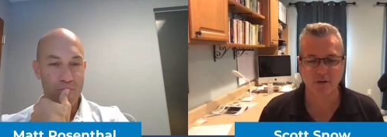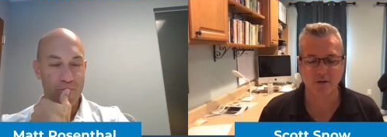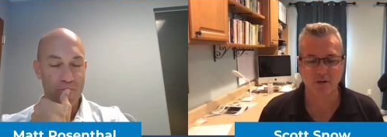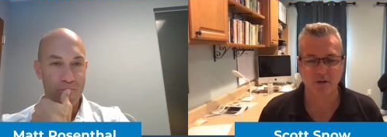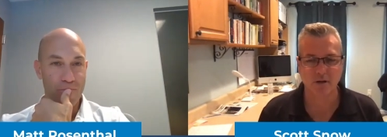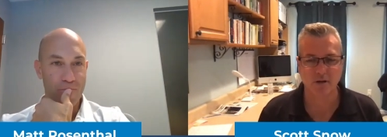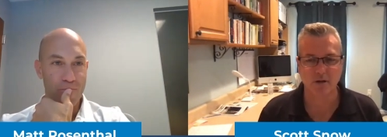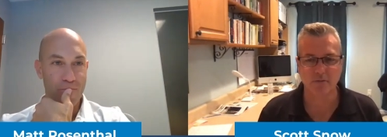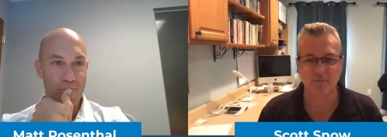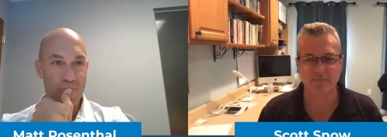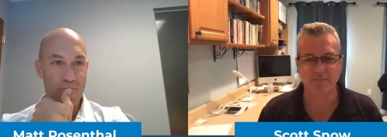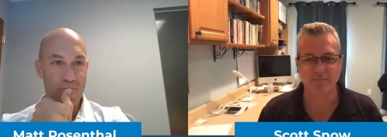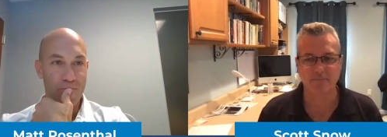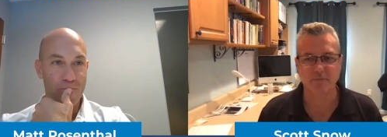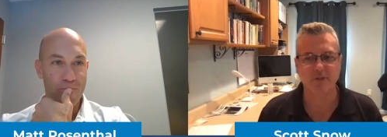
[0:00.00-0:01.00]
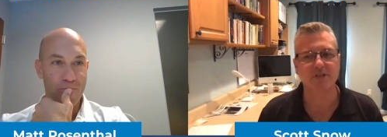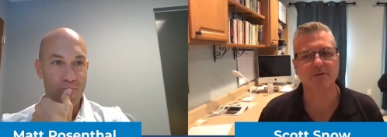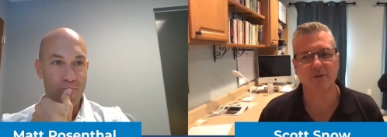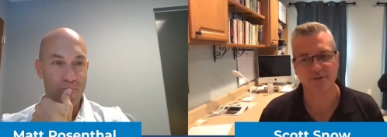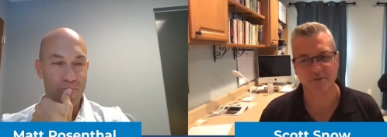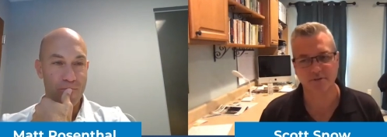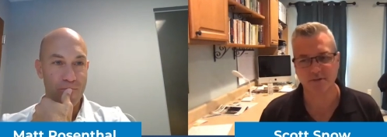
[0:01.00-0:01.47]
Speaker 1: but you
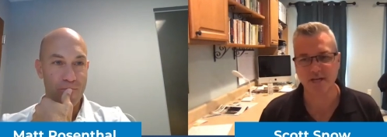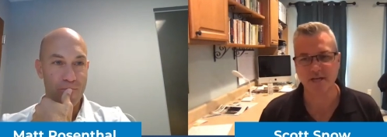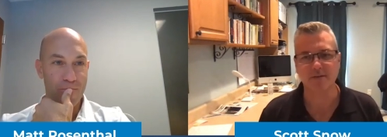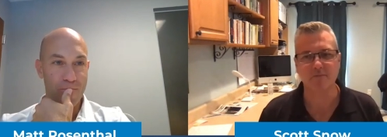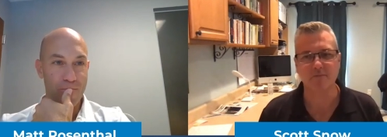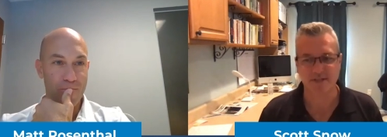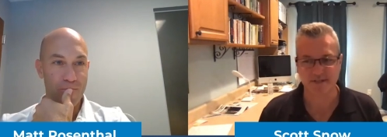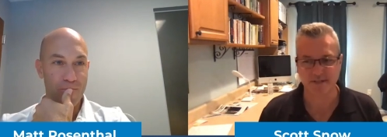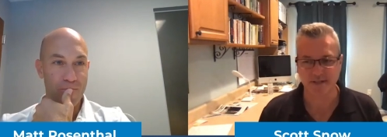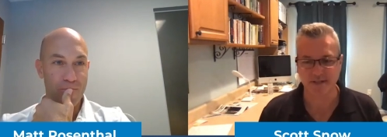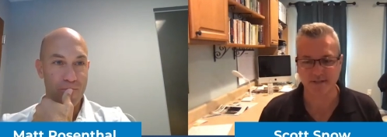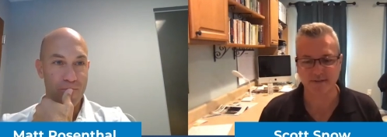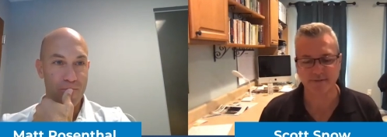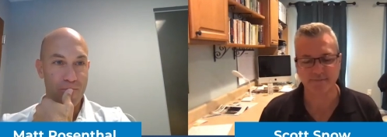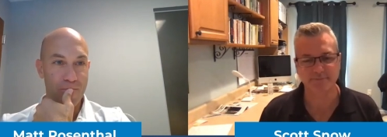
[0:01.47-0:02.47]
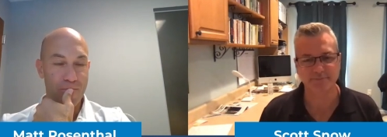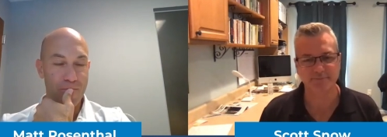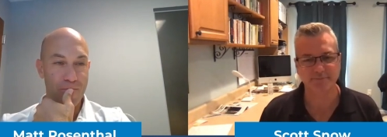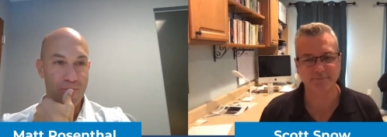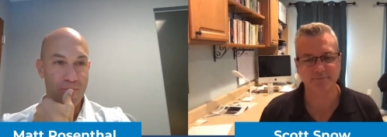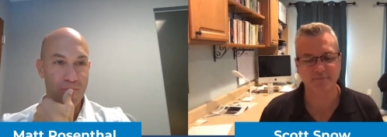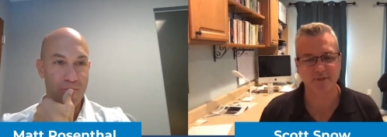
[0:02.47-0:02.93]
also need the business.
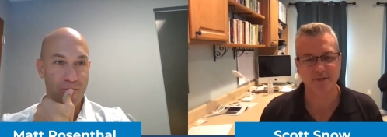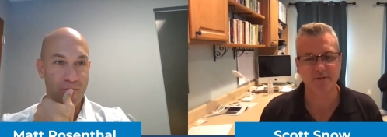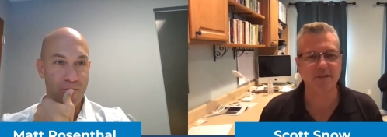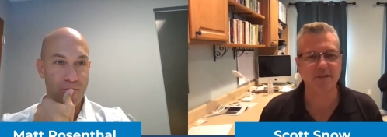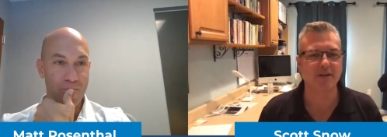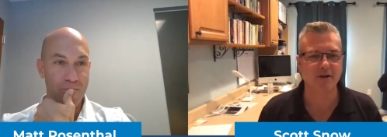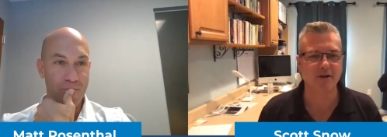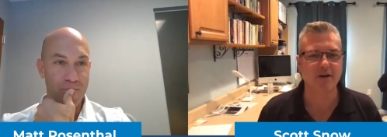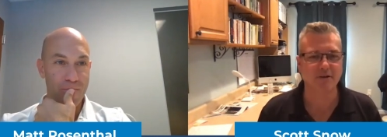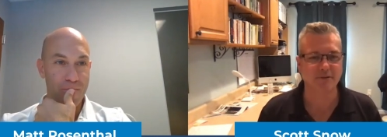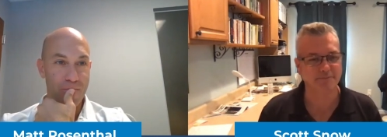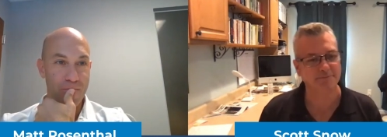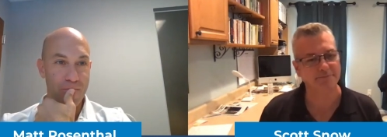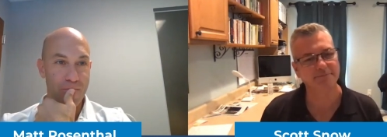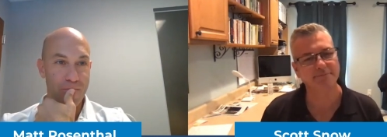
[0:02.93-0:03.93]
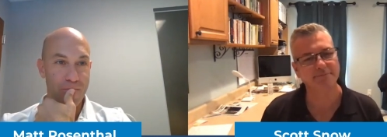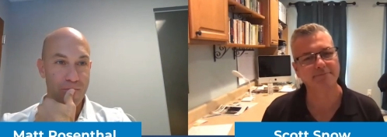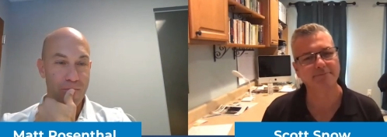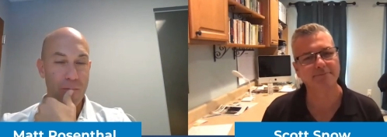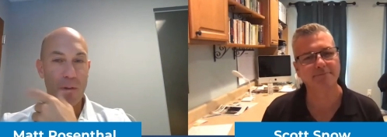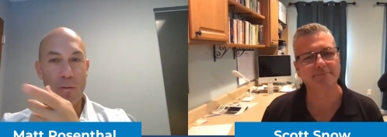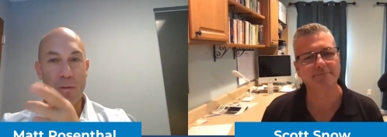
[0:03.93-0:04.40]
You need it all.
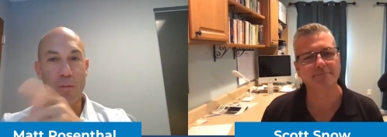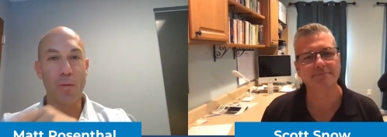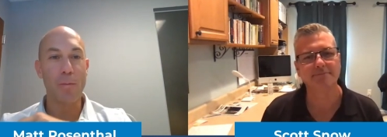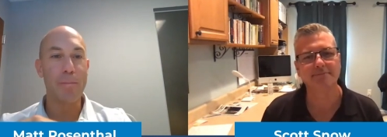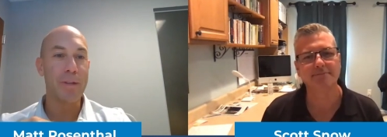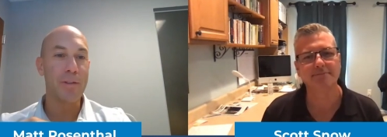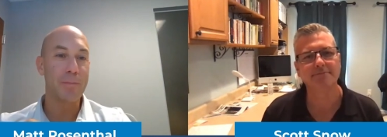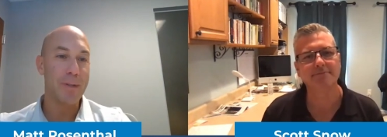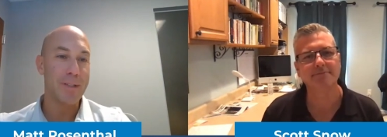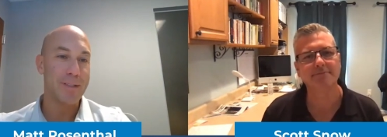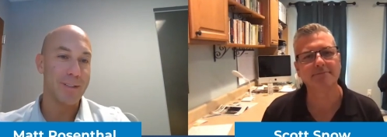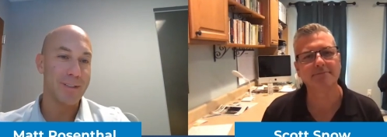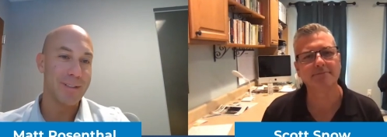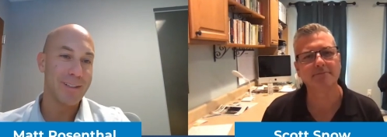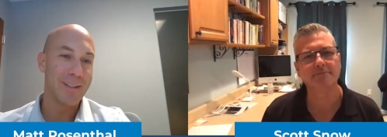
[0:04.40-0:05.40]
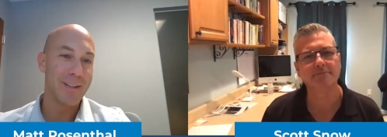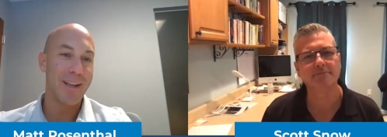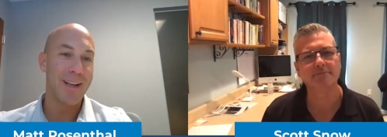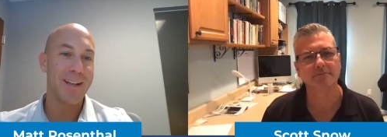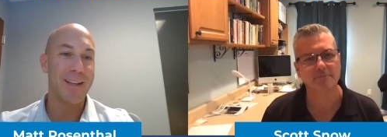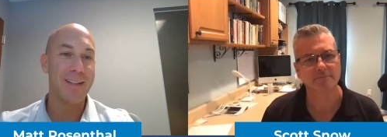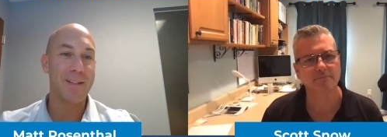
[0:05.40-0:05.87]
There's
Speaker 2: one piece missing,
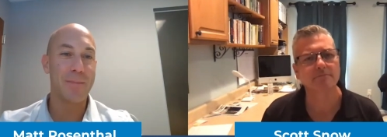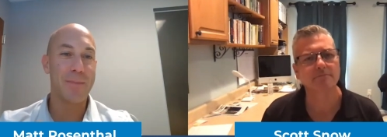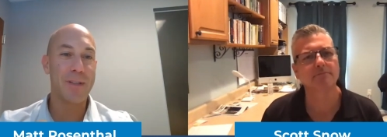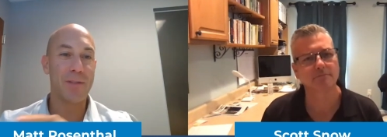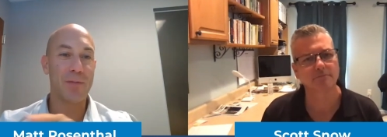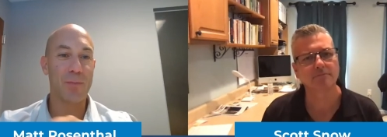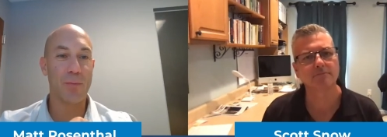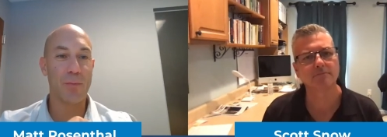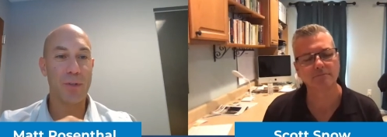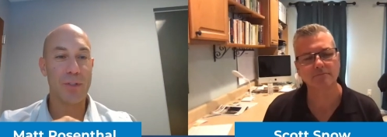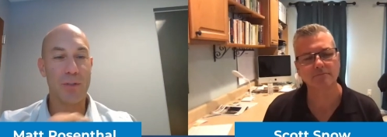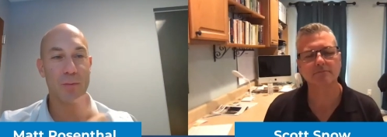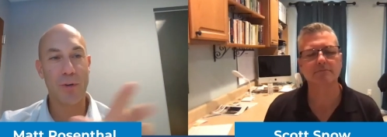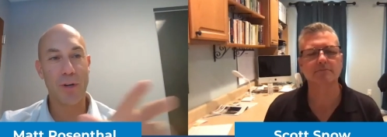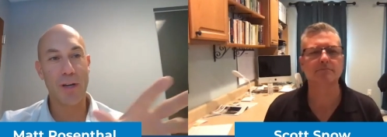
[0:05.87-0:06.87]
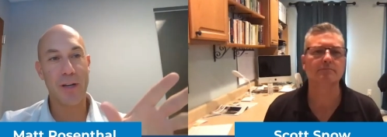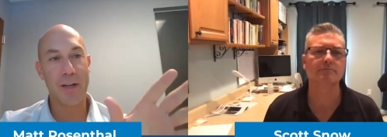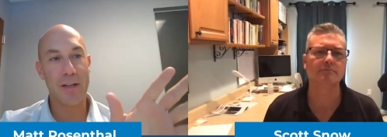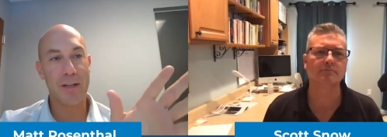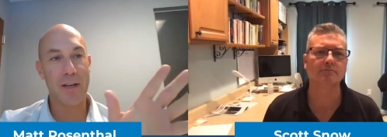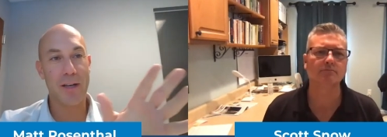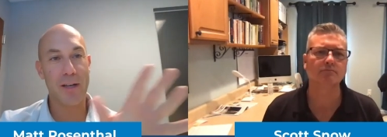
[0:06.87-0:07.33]
and the piece which is where
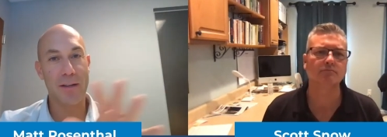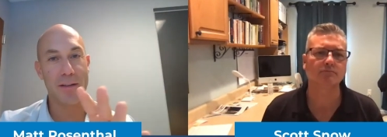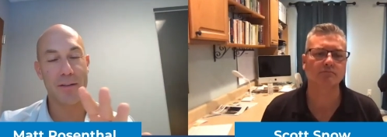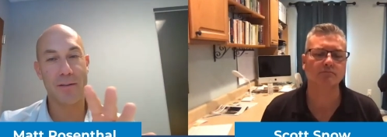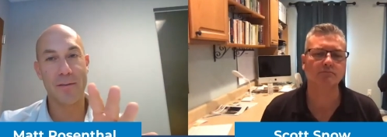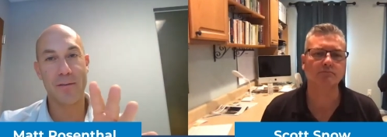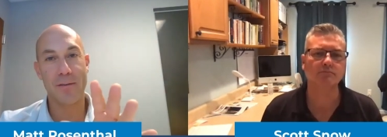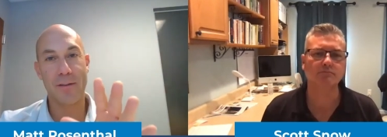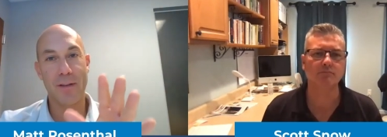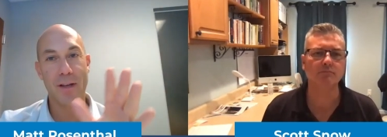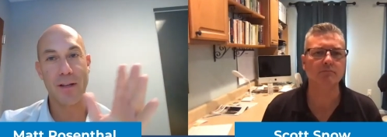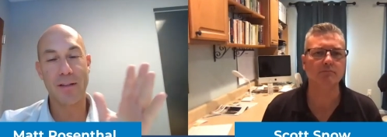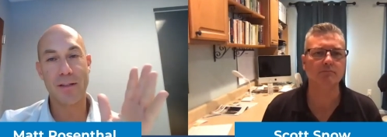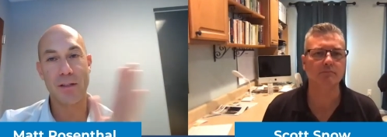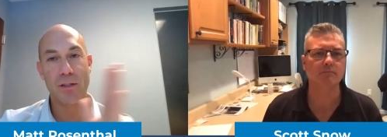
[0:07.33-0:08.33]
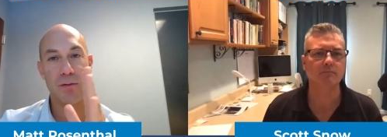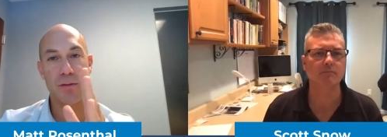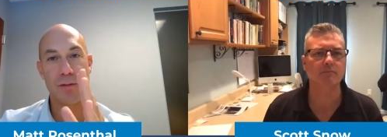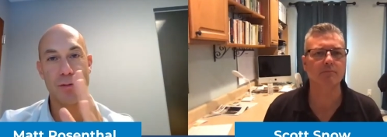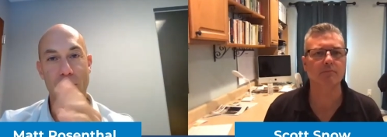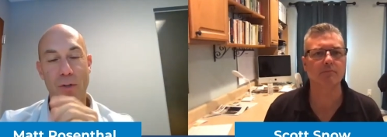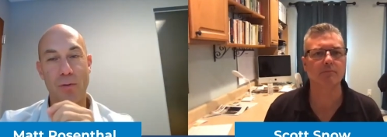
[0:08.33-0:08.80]
I had this
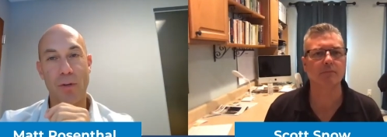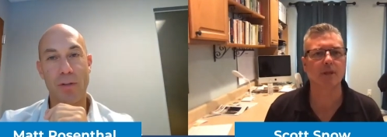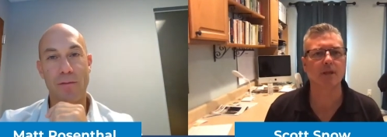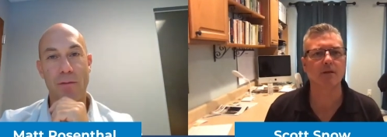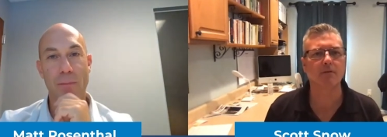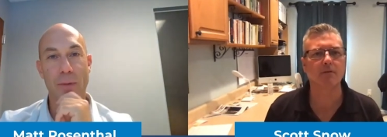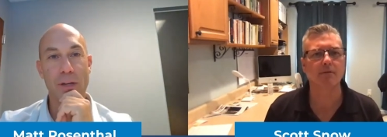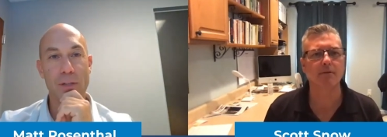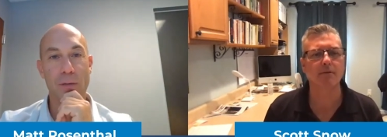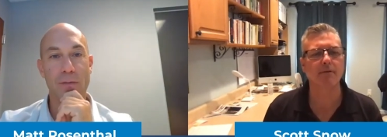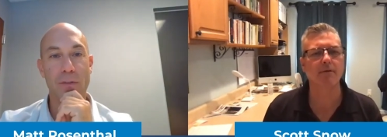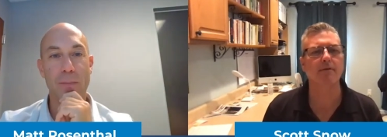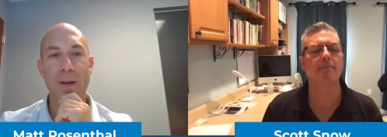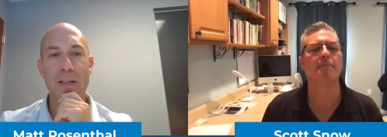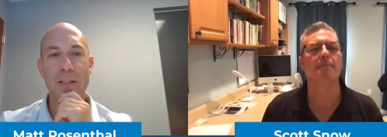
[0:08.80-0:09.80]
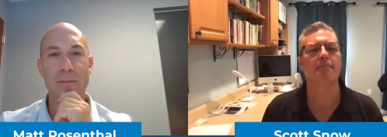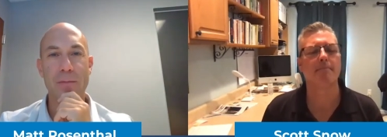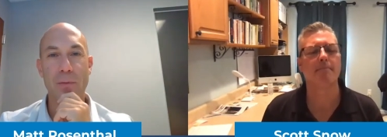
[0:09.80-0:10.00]
sort of transformation over the past few